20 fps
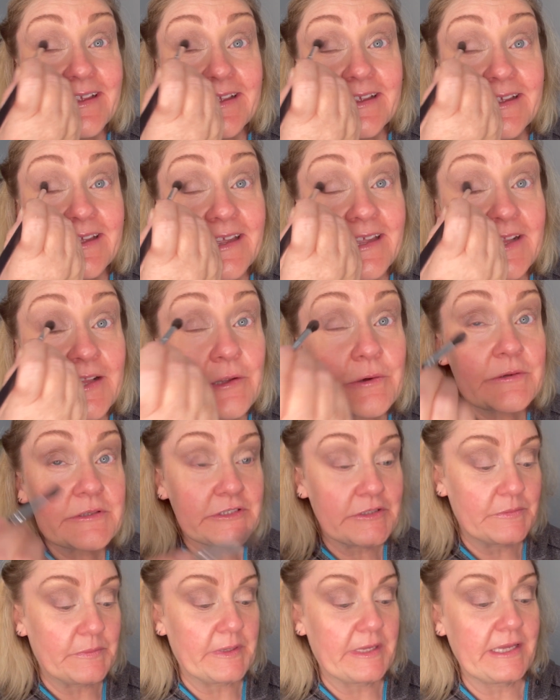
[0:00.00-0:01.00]
it
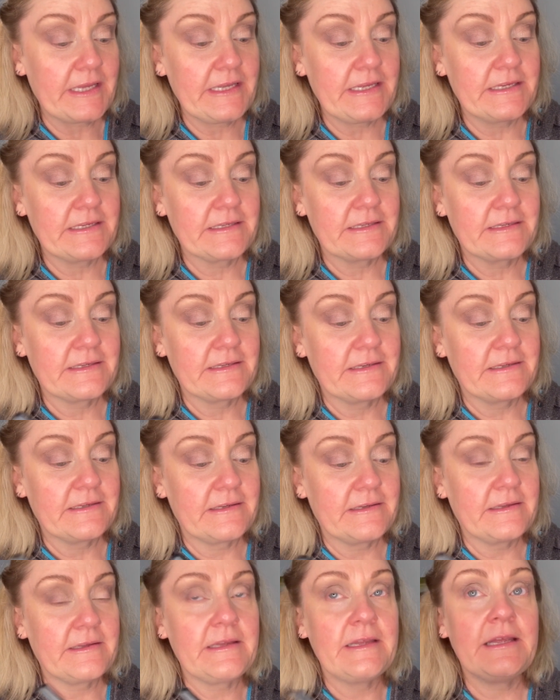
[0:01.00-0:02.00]
looked to be
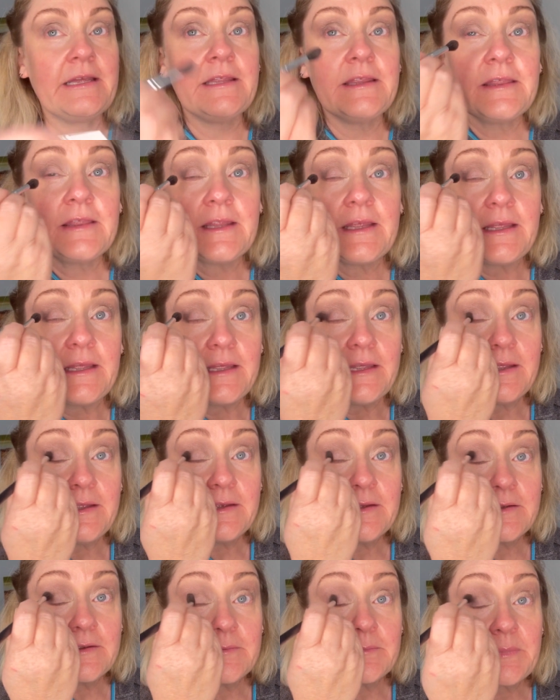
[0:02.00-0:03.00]
in the
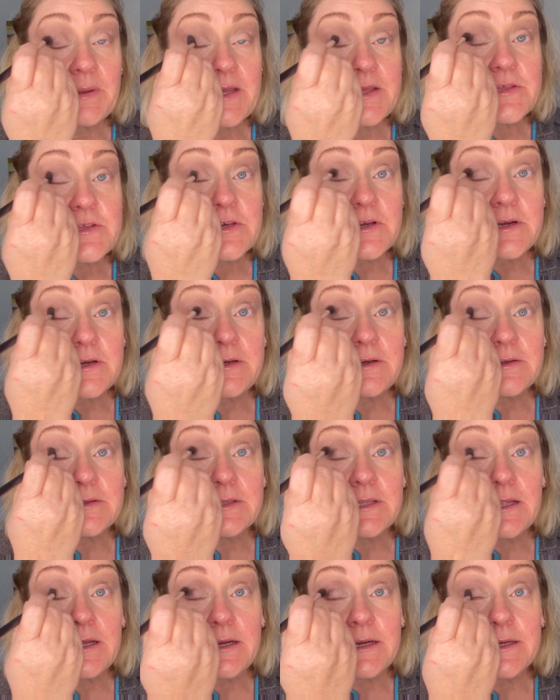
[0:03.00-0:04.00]
picture
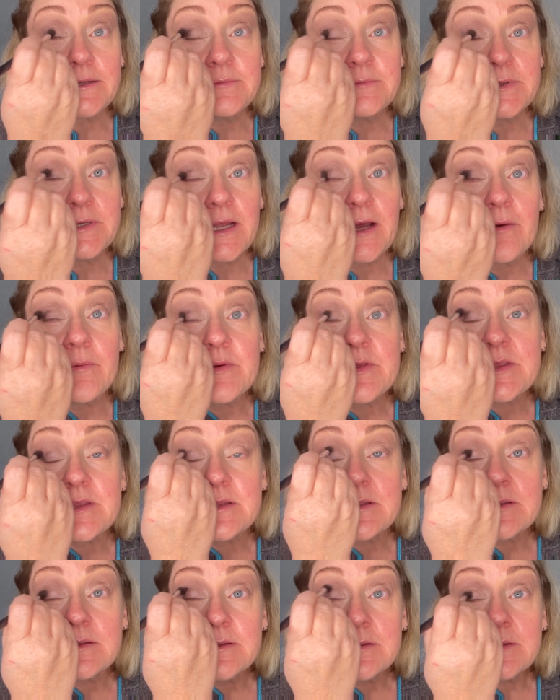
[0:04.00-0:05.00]
online when I was
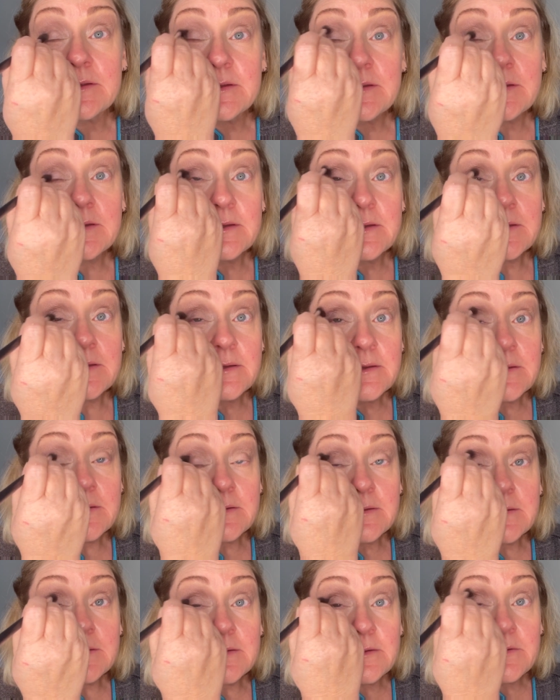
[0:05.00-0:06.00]

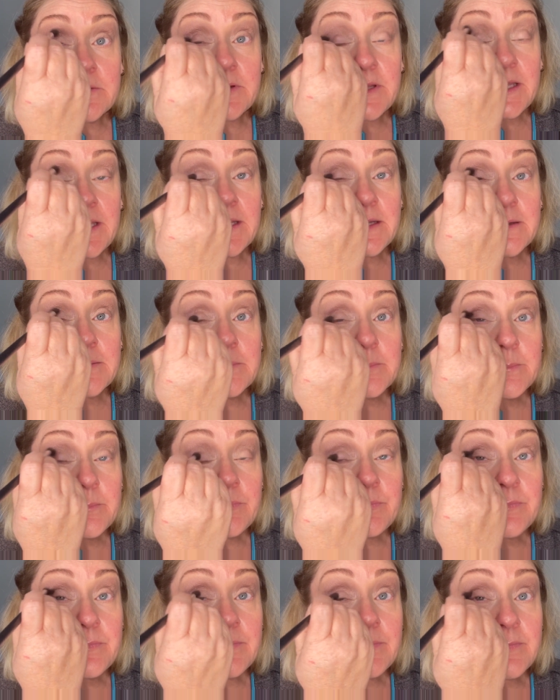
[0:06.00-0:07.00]
looking
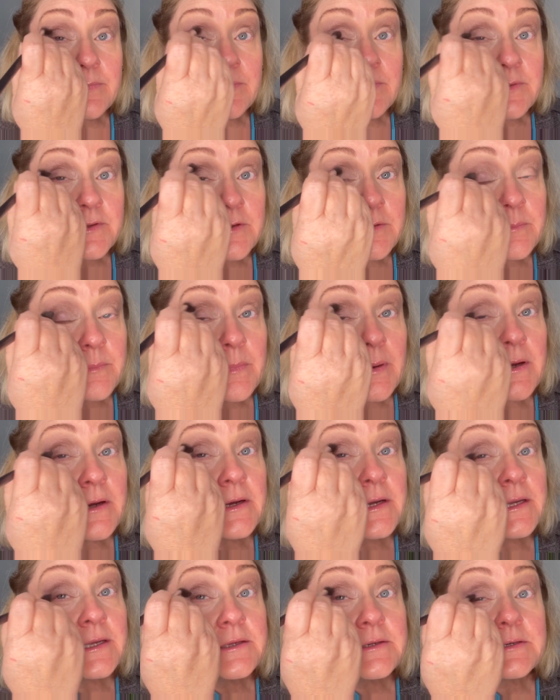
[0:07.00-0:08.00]
to
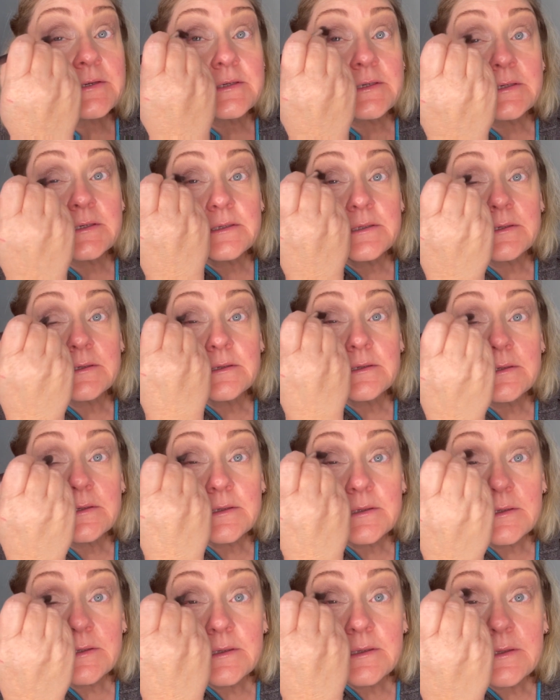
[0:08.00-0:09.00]
buy it.
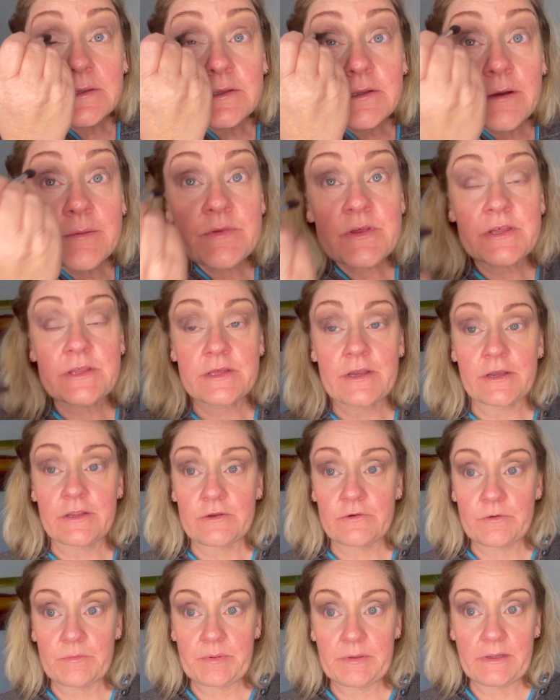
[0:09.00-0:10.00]
So I'm just going
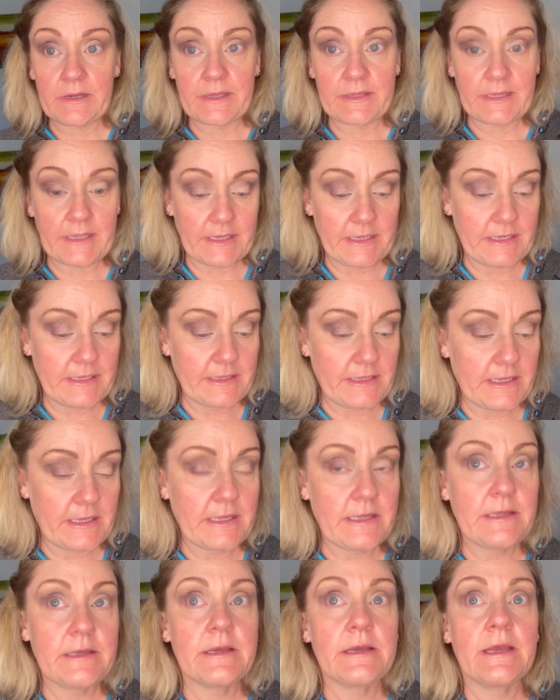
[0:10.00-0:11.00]
to apply that in
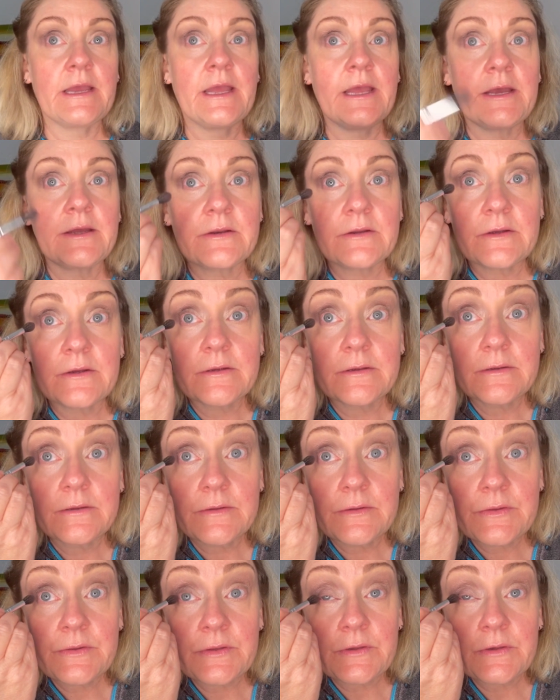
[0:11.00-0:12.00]
the outer
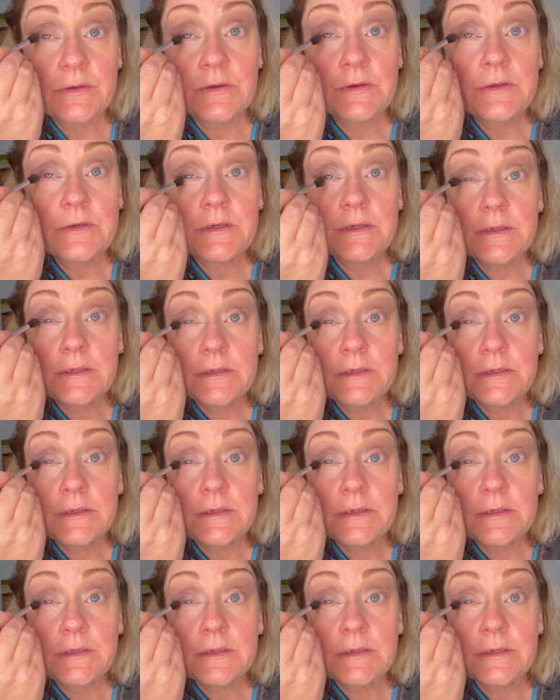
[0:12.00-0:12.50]
third,